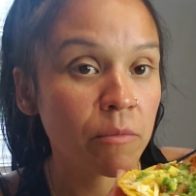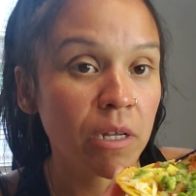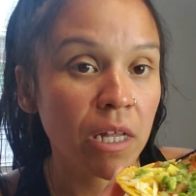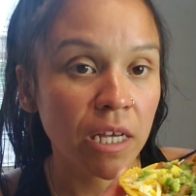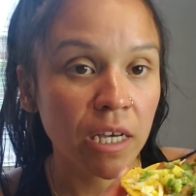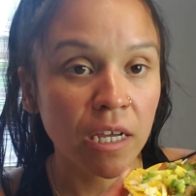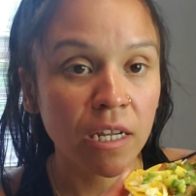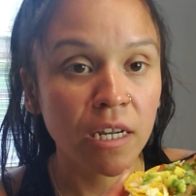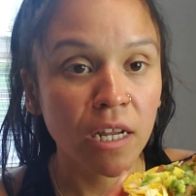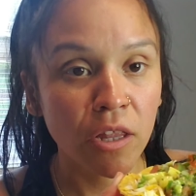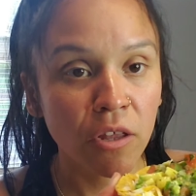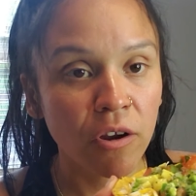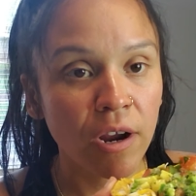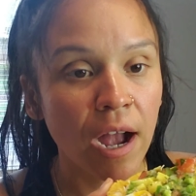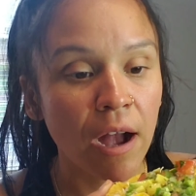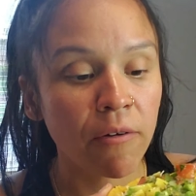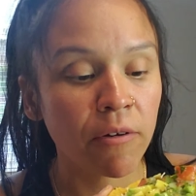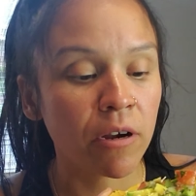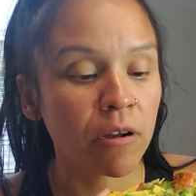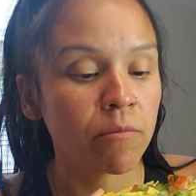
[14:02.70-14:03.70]
to be like another
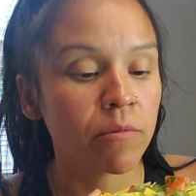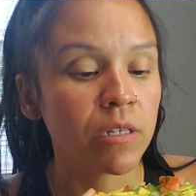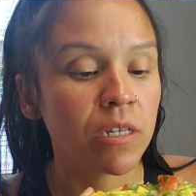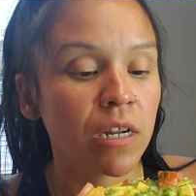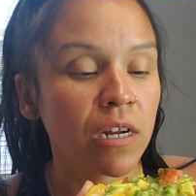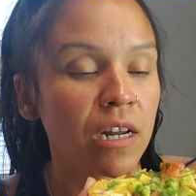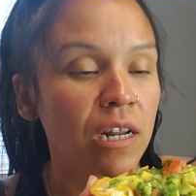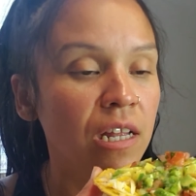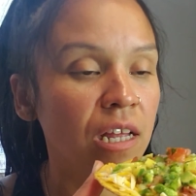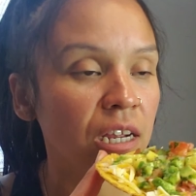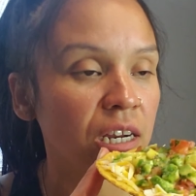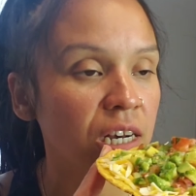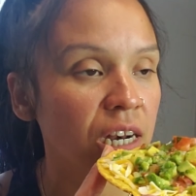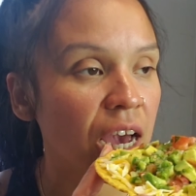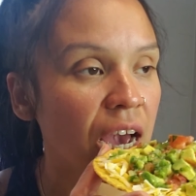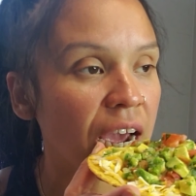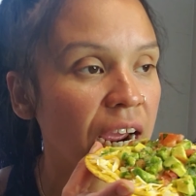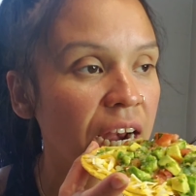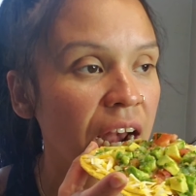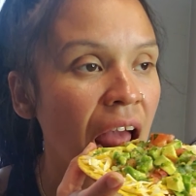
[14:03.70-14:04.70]
hour. I'll be done at like
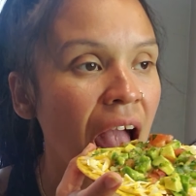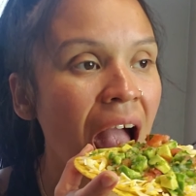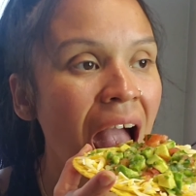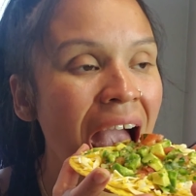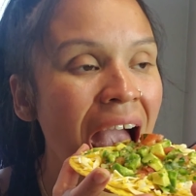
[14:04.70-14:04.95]
9.